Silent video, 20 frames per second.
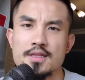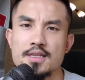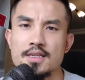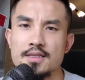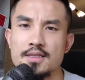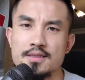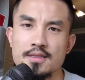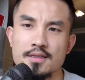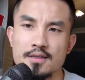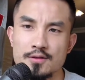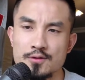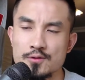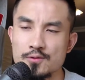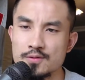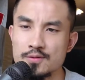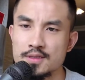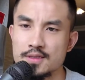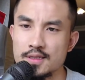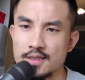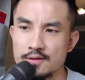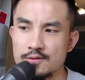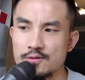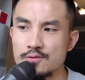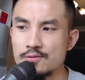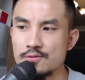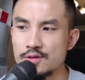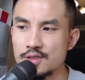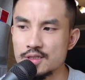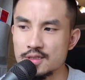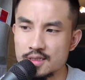and easier to stick
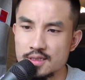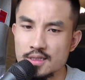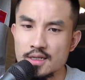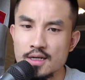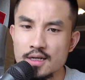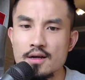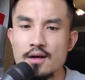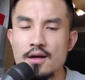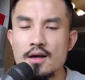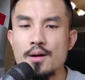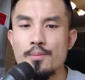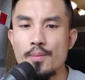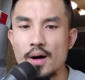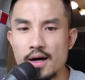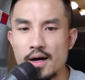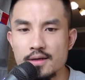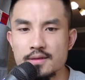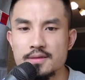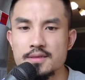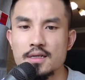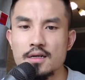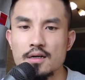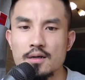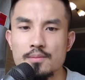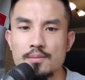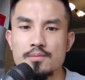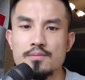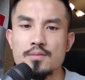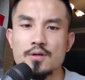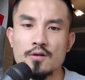to just buying
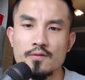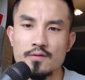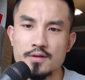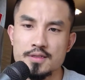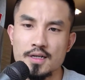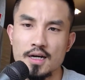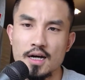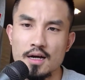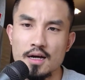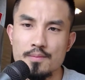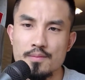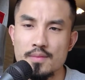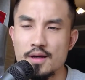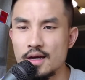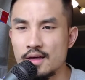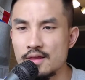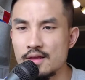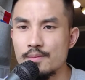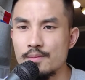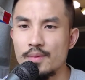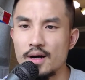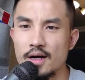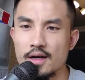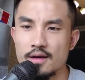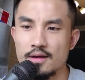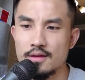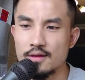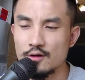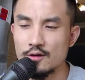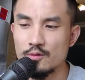some over time and then
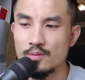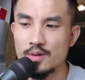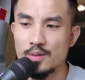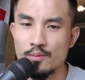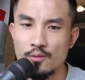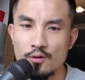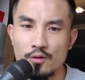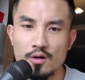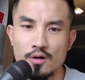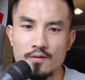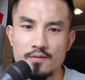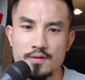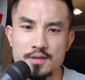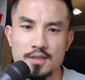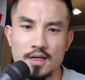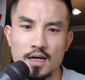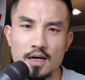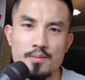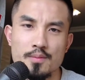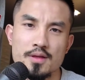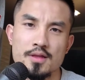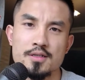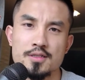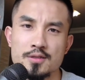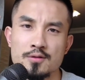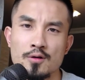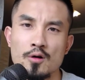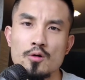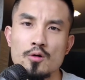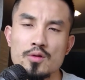buying a little bit more over time and
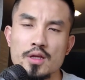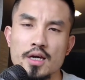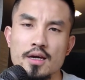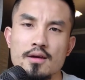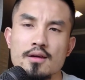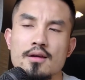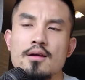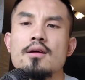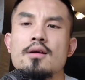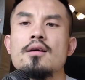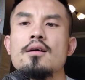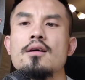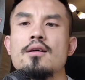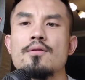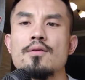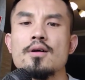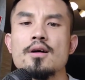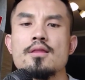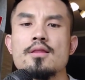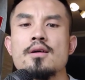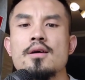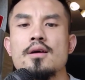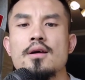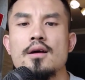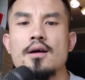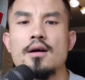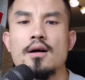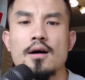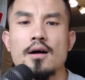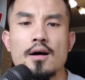then just holding, right?
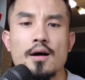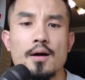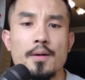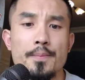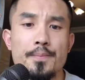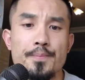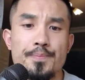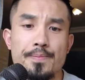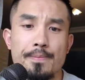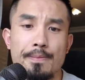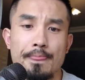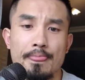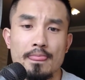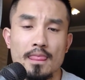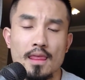And